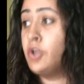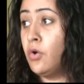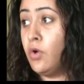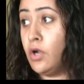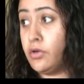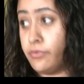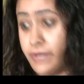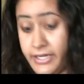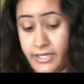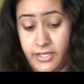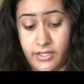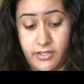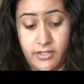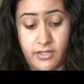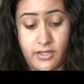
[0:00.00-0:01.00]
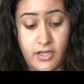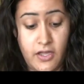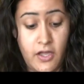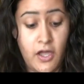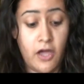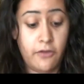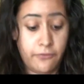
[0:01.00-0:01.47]
know already.
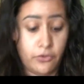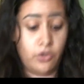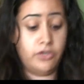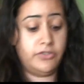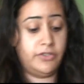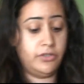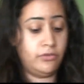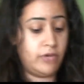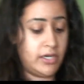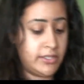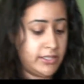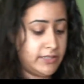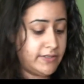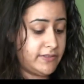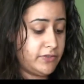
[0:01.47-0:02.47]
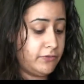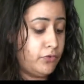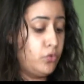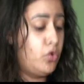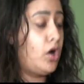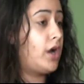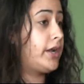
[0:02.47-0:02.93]
Of course, the Quran tells us of
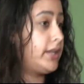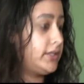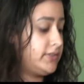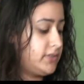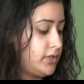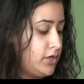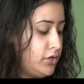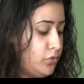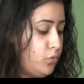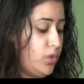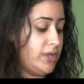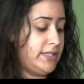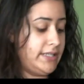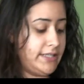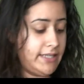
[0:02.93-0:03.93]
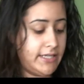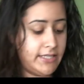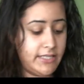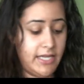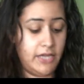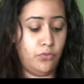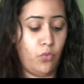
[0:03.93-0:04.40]
who God is, what He
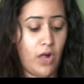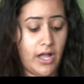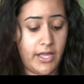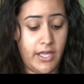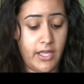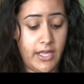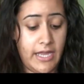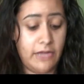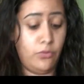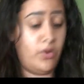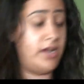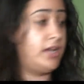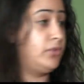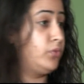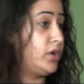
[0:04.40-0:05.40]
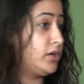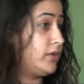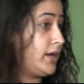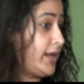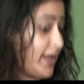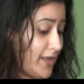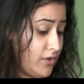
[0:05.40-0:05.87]
did, and why, and when, and
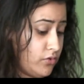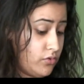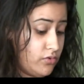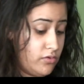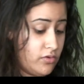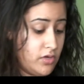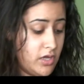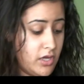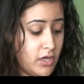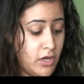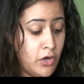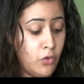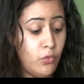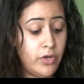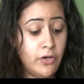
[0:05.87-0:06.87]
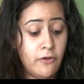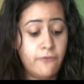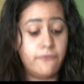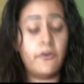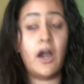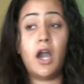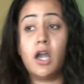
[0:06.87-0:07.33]
where, and how. We
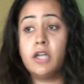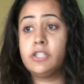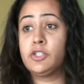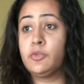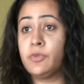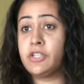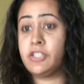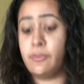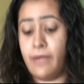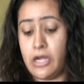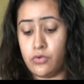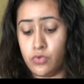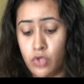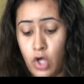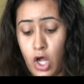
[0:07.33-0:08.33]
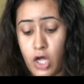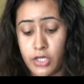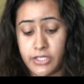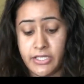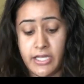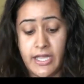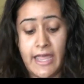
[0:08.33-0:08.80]
know far too much about
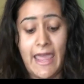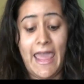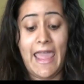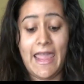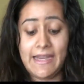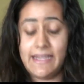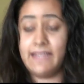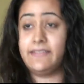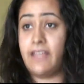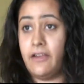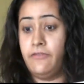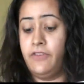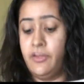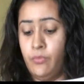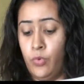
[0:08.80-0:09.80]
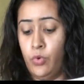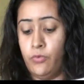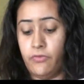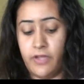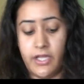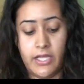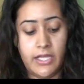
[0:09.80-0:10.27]
God and His every
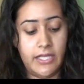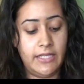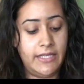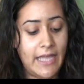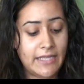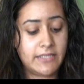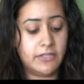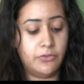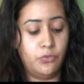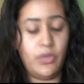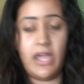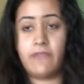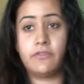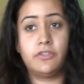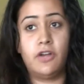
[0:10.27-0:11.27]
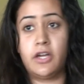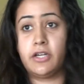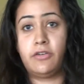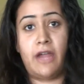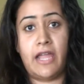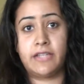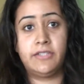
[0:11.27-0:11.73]
move, yet we haven't
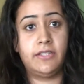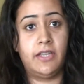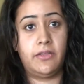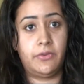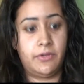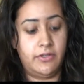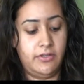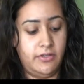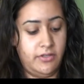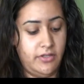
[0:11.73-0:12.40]
got our act together.